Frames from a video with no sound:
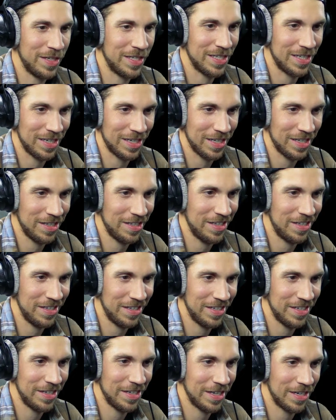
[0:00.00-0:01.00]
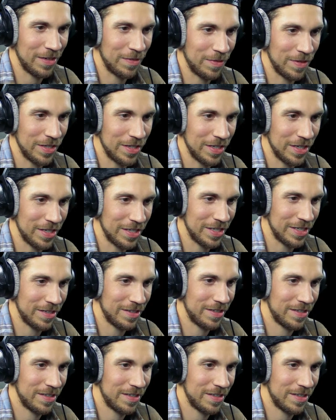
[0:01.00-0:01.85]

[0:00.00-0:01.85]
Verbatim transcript: He's like, eh, I don't want to touch it.